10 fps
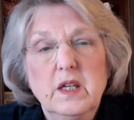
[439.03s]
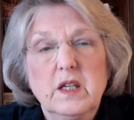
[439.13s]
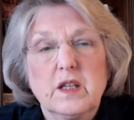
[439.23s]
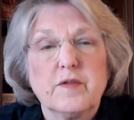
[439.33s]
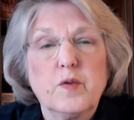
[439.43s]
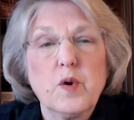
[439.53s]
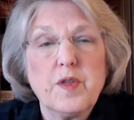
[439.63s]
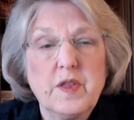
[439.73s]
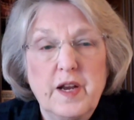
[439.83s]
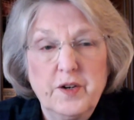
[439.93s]
The
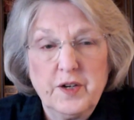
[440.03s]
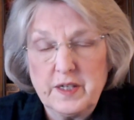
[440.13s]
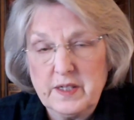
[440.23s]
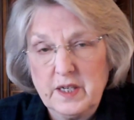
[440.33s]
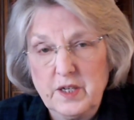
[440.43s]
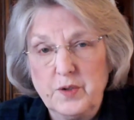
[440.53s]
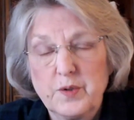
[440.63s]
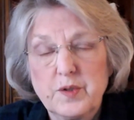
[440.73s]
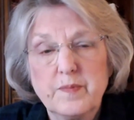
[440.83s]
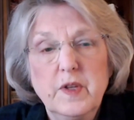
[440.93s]
fourth letter
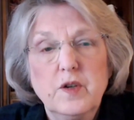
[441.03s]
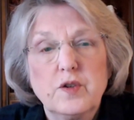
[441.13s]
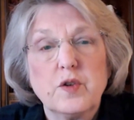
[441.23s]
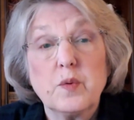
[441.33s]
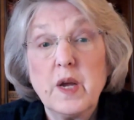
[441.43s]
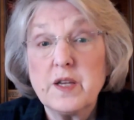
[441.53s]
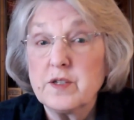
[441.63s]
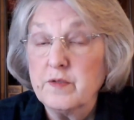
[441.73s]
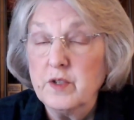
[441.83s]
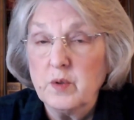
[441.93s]
continues, "To the rest
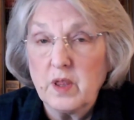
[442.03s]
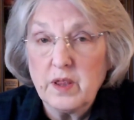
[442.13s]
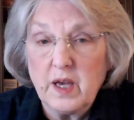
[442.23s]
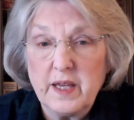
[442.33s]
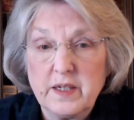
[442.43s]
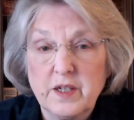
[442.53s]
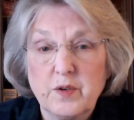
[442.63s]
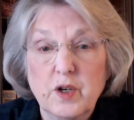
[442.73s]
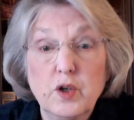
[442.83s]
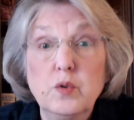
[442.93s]
of you in
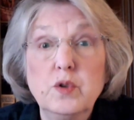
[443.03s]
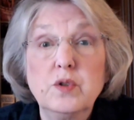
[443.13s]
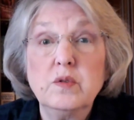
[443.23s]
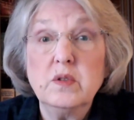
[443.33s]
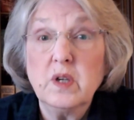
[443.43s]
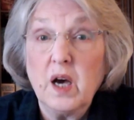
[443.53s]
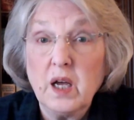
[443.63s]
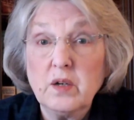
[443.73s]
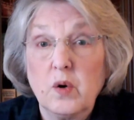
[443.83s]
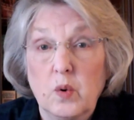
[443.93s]
Thyatira who do not
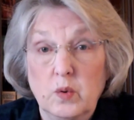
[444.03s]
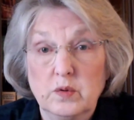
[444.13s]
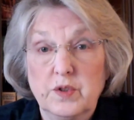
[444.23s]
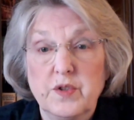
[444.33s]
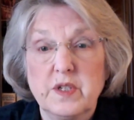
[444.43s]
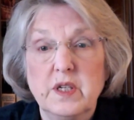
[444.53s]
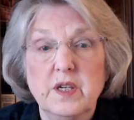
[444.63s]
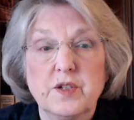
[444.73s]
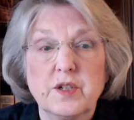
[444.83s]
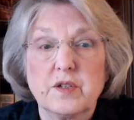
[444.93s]
hold to the
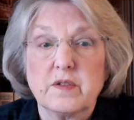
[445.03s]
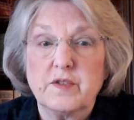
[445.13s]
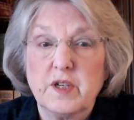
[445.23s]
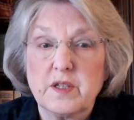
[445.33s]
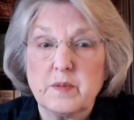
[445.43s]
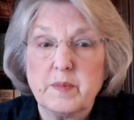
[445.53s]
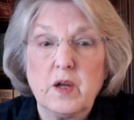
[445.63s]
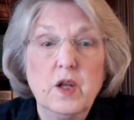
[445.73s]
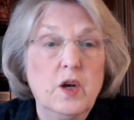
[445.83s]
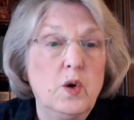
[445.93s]
teachings of
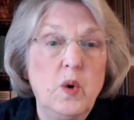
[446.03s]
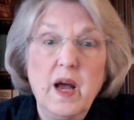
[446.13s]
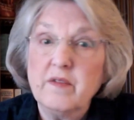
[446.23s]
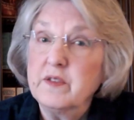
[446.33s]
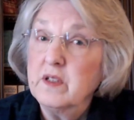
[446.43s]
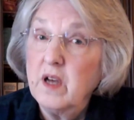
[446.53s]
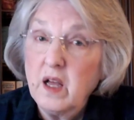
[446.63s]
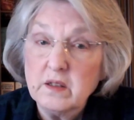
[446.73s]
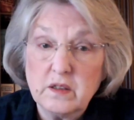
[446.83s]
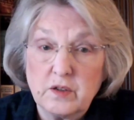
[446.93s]
Jezebel, who have
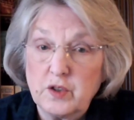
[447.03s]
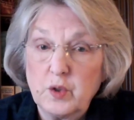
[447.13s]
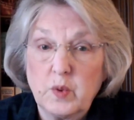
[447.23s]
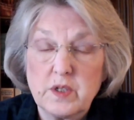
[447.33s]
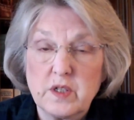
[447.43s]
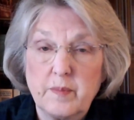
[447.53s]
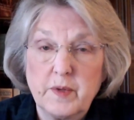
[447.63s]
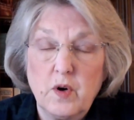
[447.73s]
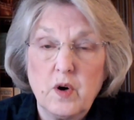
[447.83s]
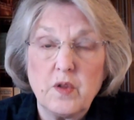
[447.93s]
not learned what some
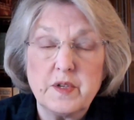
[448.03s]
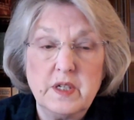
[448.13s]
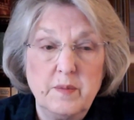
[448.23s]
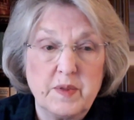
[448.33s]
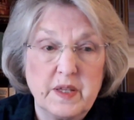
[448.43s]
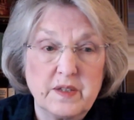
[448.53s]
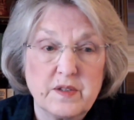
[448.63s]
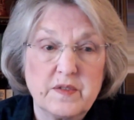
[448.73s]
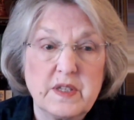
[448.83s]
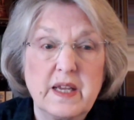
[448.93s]
call the deep things
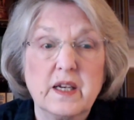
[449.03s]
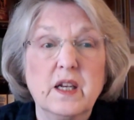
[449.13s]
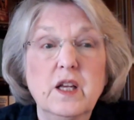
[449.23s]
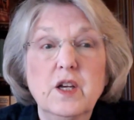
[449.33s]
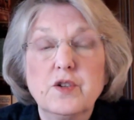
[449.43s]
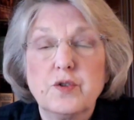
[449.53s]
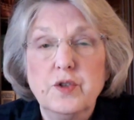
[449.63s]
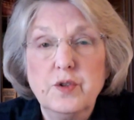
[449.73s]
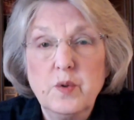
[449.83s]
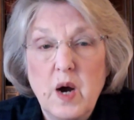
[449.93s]
of Satan, to
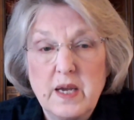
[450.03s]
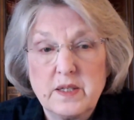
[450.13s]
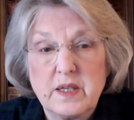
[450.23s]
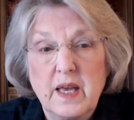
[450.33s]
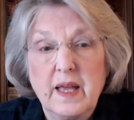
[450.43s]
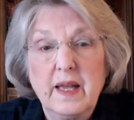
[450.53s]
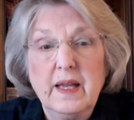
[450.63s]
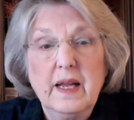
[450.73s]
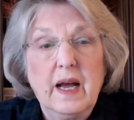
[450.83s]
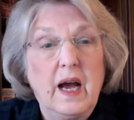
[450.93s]
you I say,
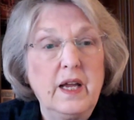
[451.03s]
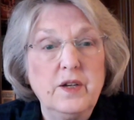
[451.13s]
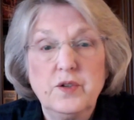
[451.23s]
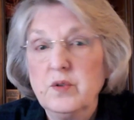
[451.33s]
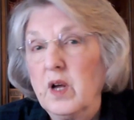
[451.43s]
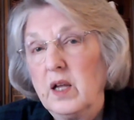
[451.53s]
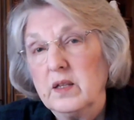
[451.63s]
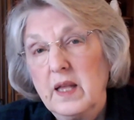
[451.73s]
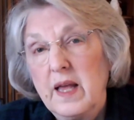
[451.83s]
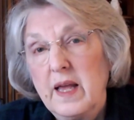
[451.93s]
I do not
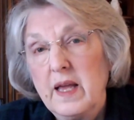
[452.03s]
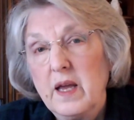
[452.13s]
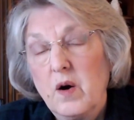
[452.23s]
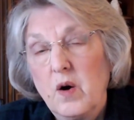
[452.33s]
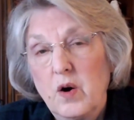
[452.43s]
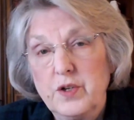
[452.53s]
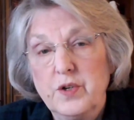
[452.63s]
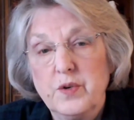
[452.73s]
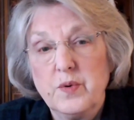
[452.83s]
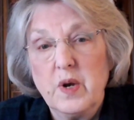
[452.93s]
lay on
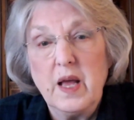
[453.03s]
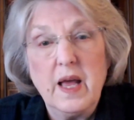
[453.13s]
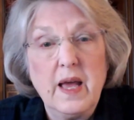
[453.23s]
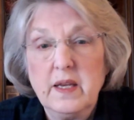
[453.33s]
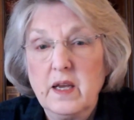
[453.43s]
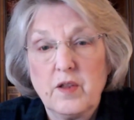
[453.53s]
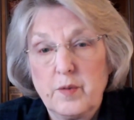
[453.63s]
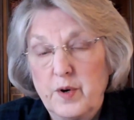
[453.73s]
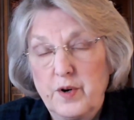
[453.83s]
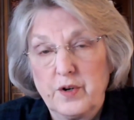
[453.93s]
you any other
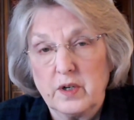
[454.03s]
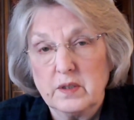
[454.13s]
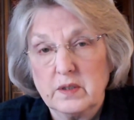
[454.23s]
burden.